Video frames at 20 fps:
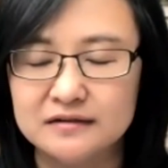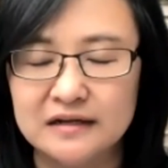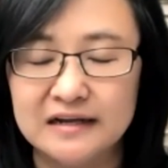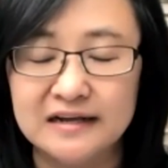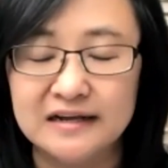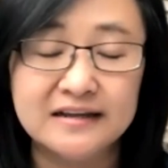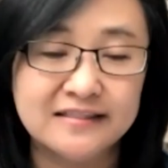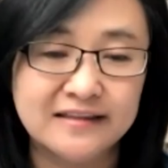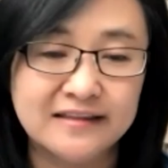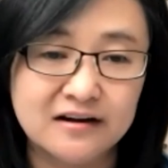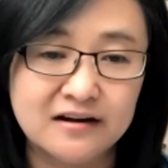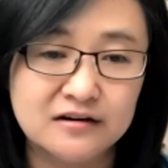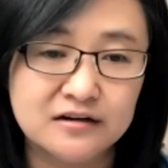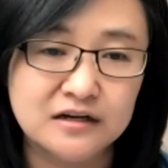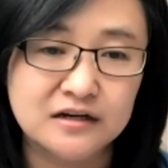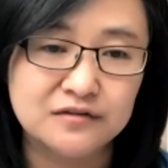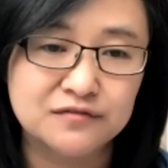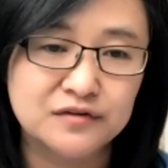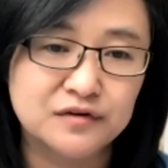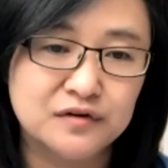link there.
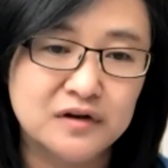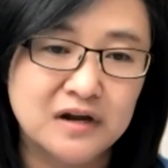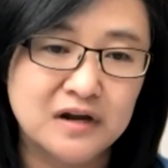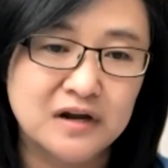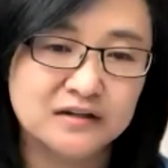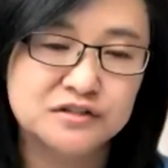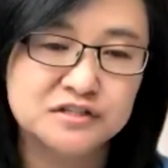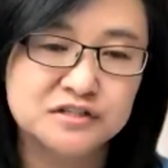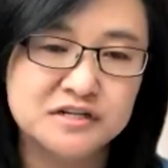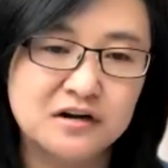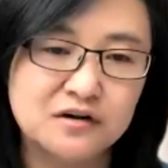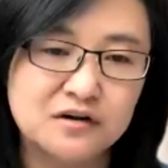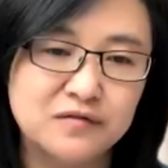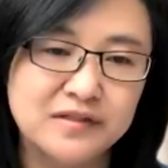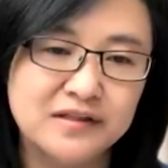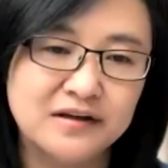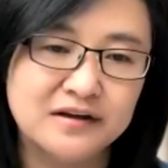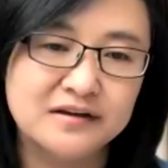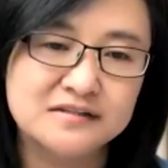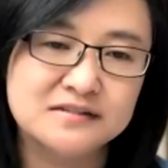If you'd like to share
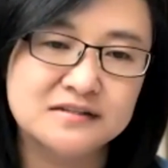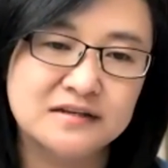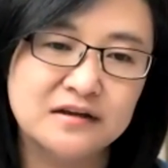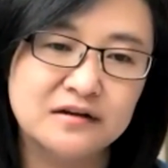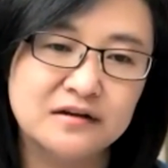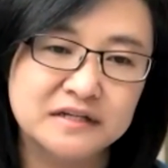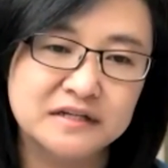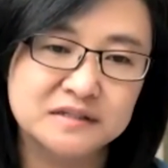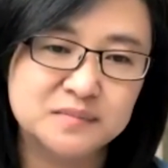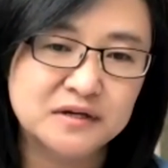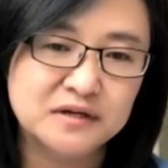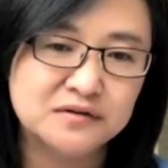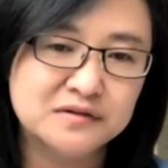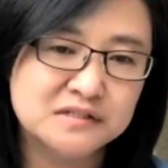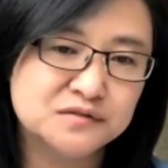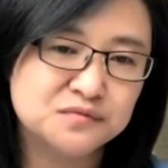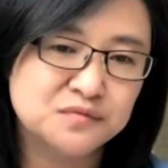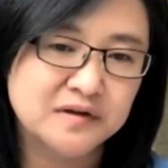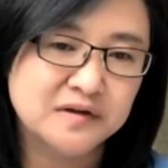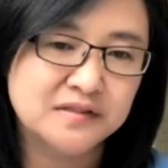with us your
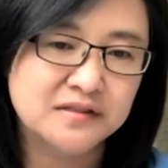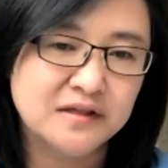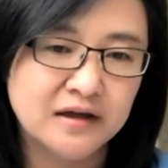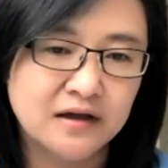experience with